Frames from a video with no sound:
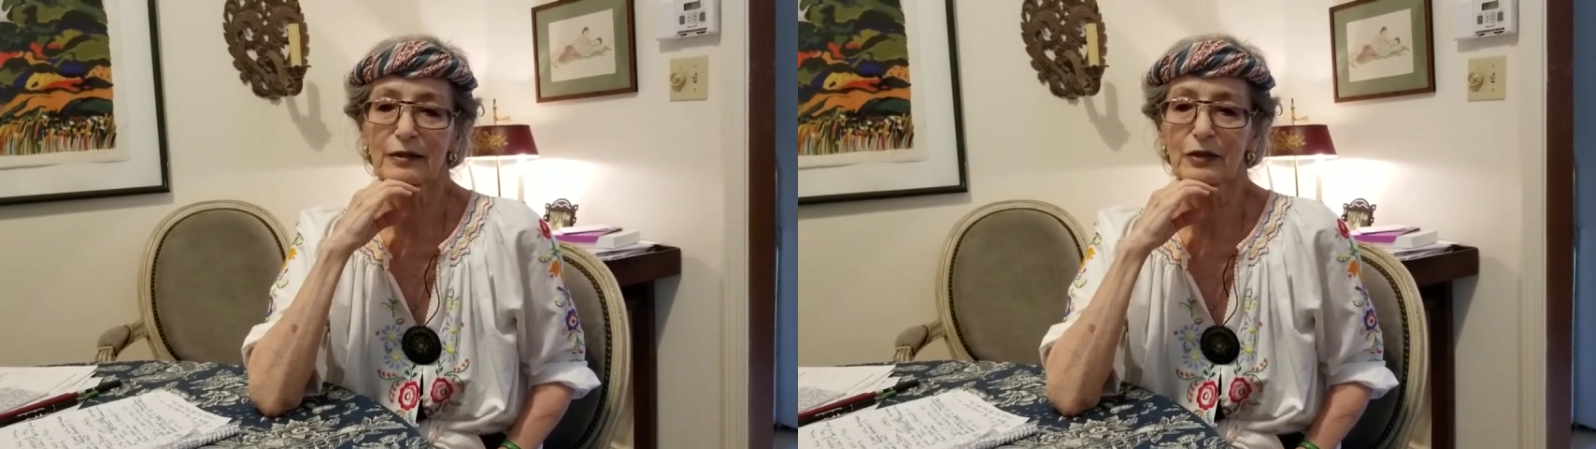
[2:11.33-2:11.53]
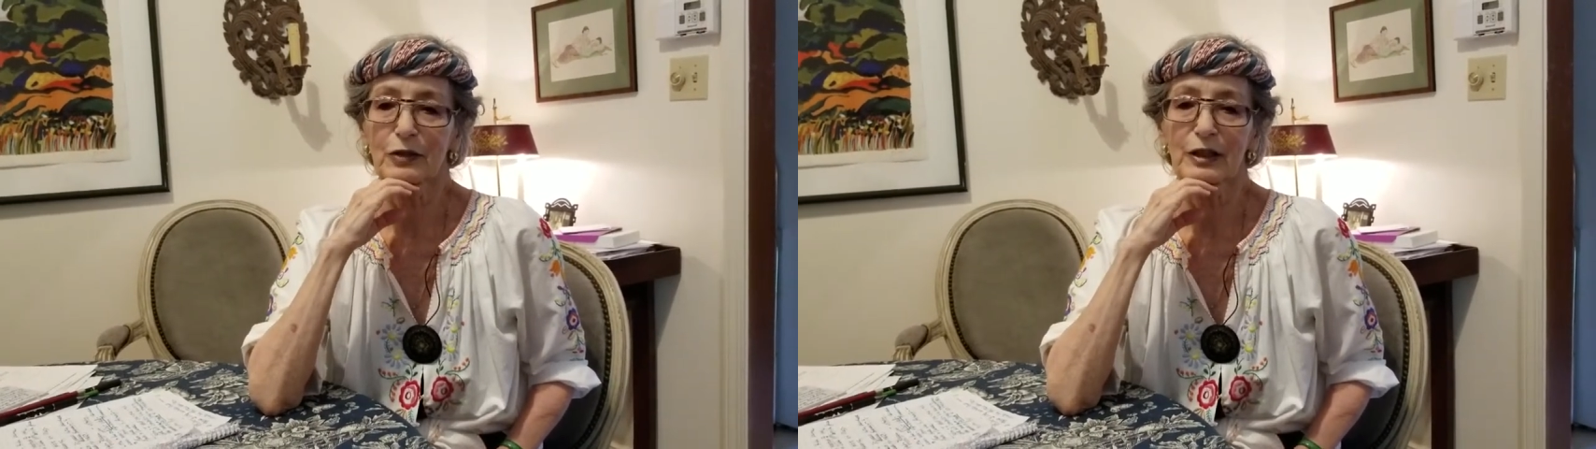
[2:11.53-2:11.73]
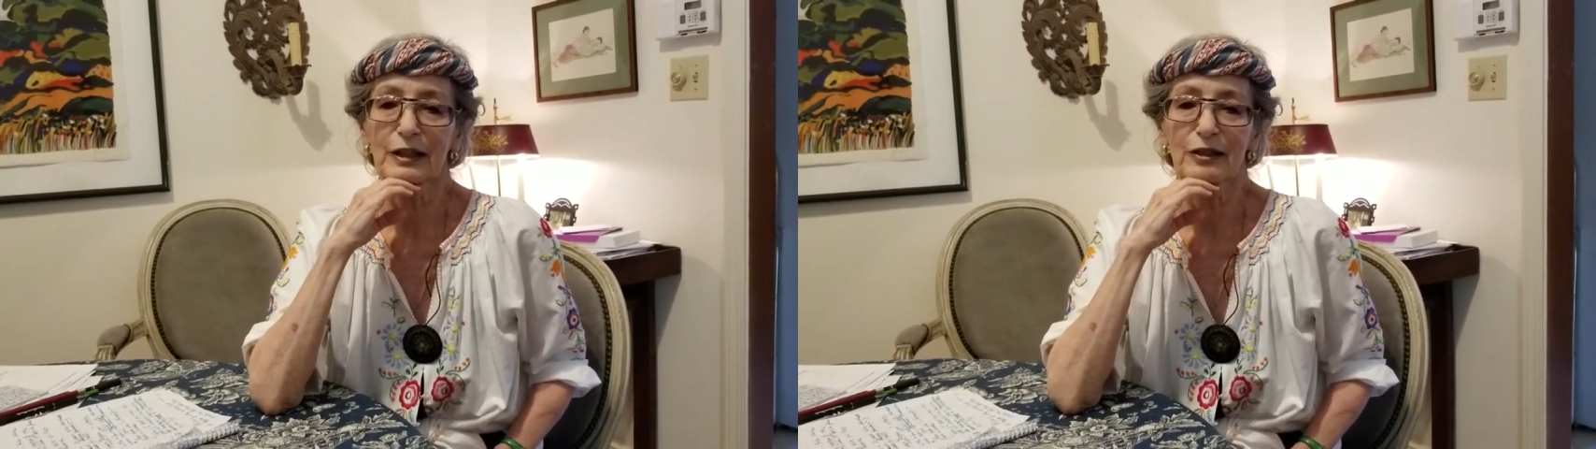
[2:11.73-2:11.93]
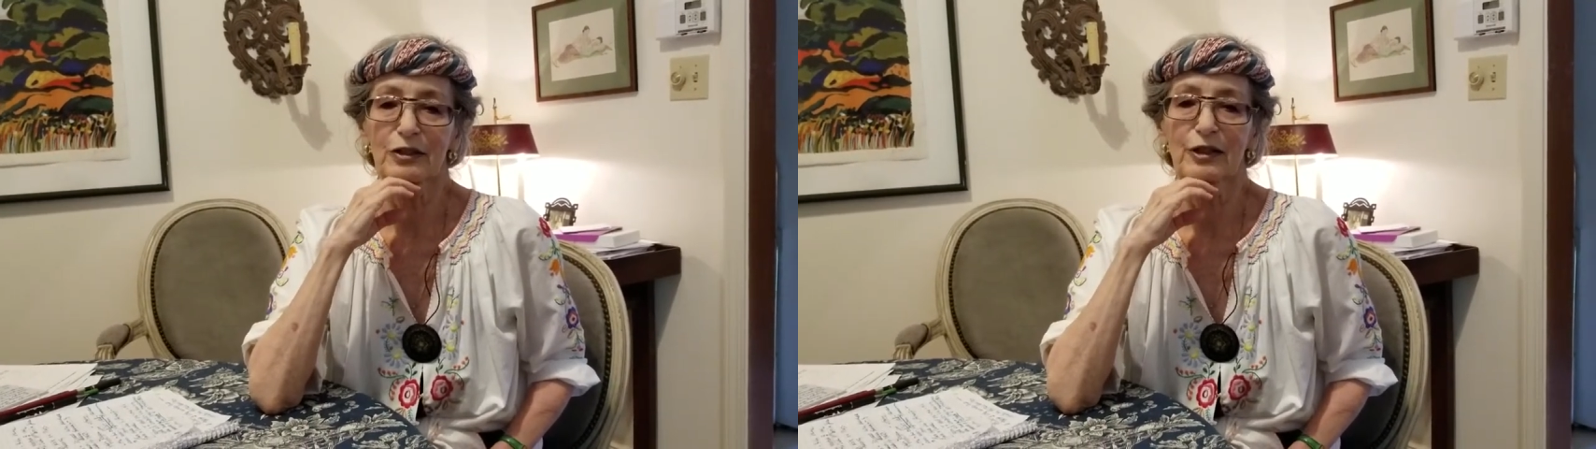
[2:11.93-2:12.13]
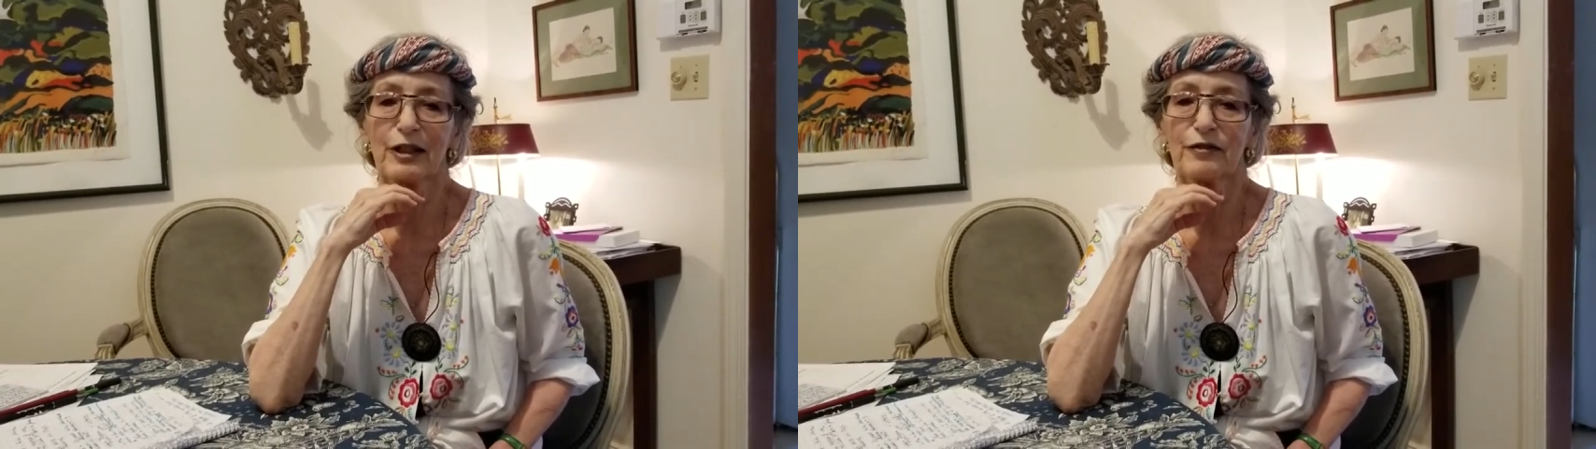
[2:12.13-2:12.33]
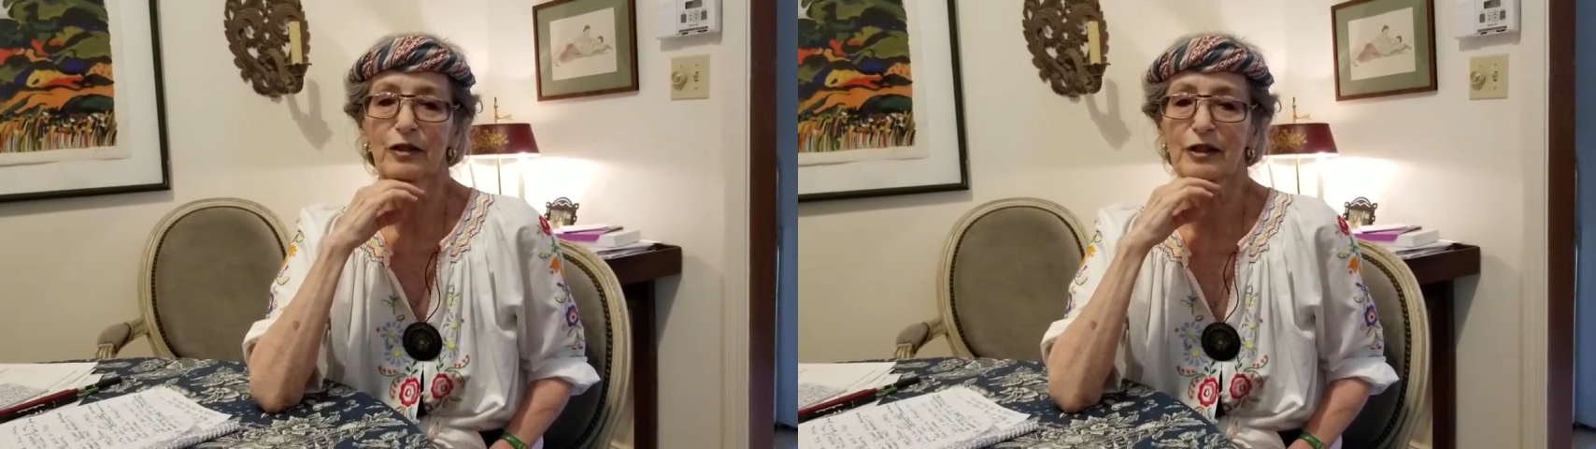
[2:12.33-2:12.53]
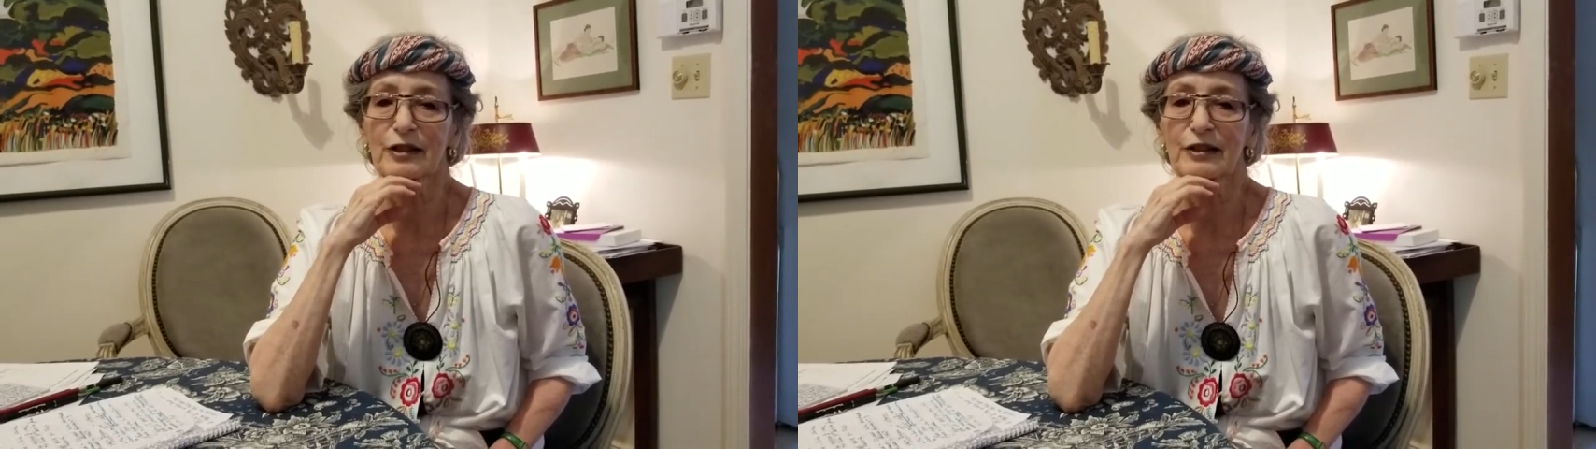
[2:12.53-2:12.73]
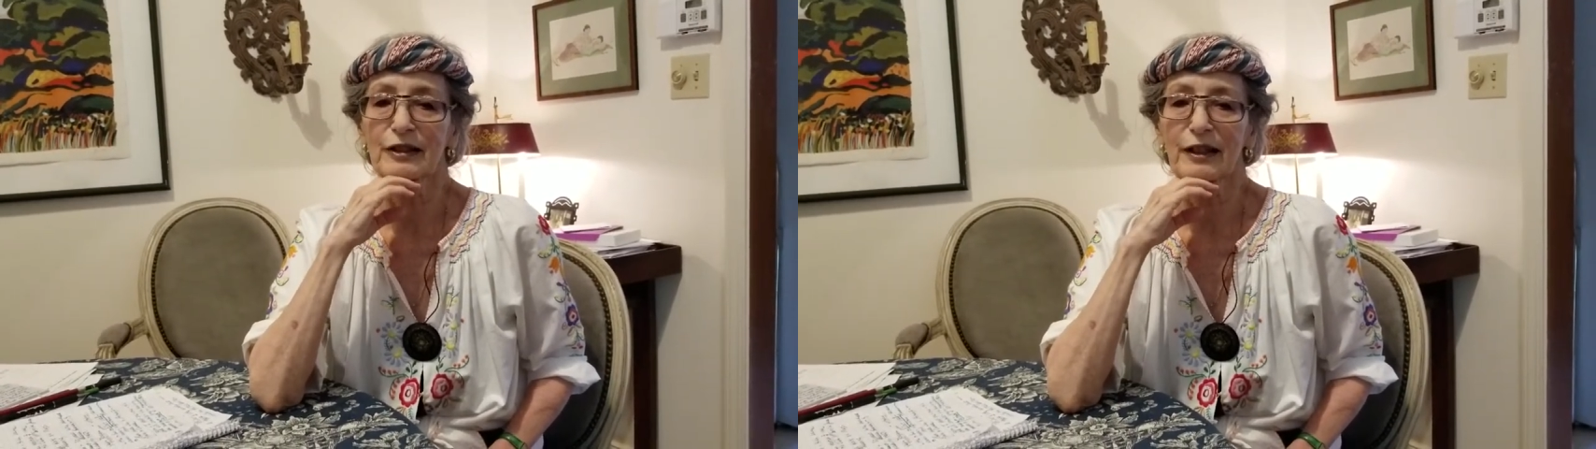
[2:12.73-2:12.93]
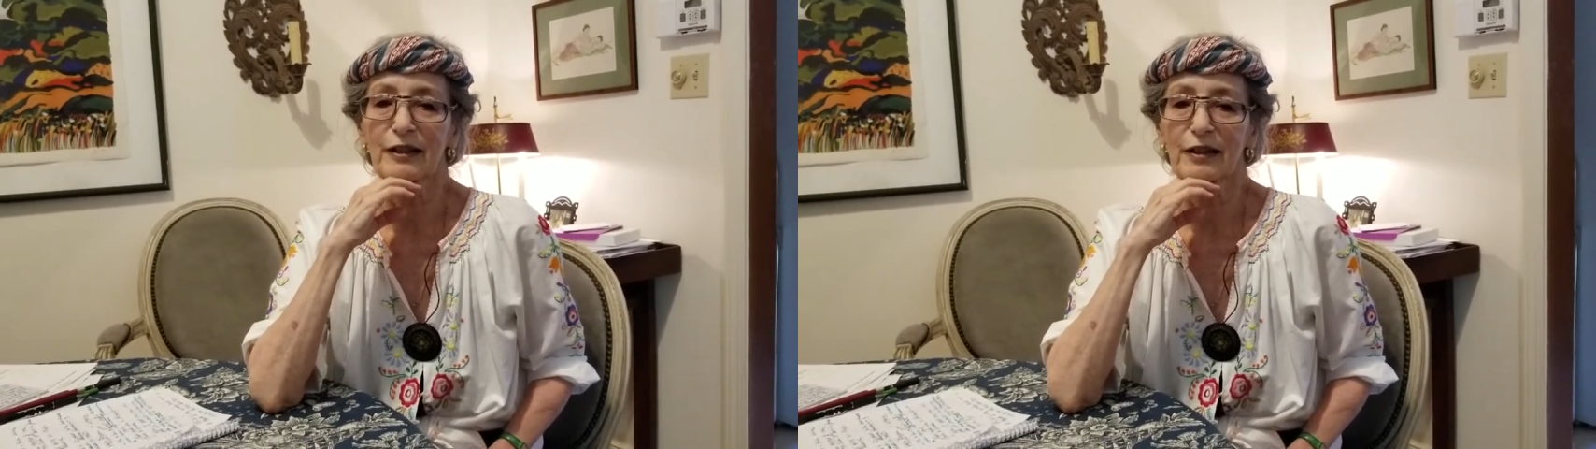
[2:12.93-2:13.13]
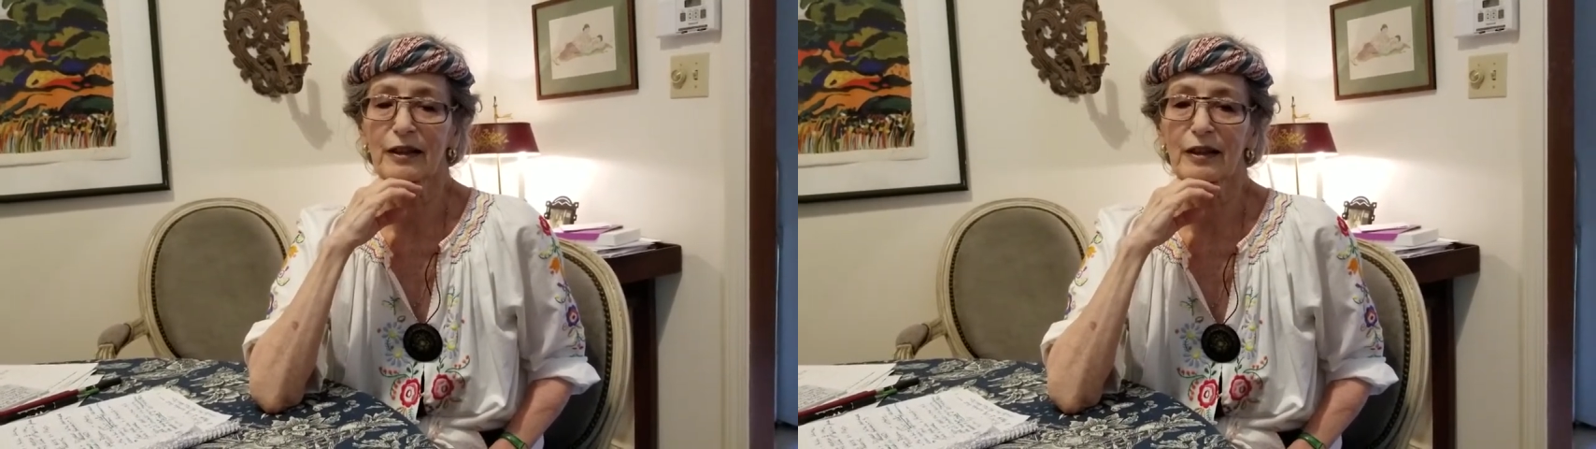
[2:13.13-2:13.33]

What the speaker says: 30 years after his death